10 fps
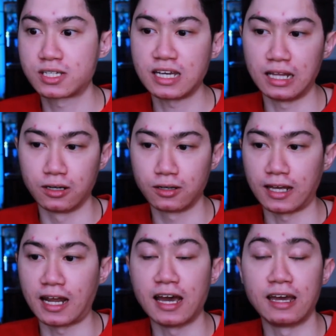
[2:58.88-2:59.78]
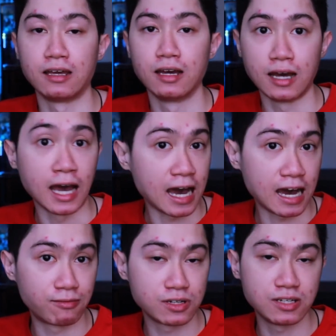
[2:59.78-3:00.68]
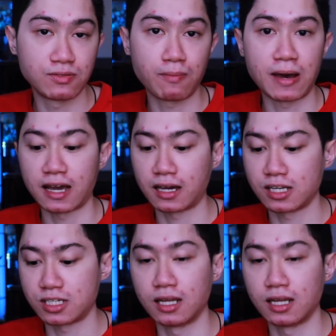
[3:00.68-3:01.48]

seller that I have received the package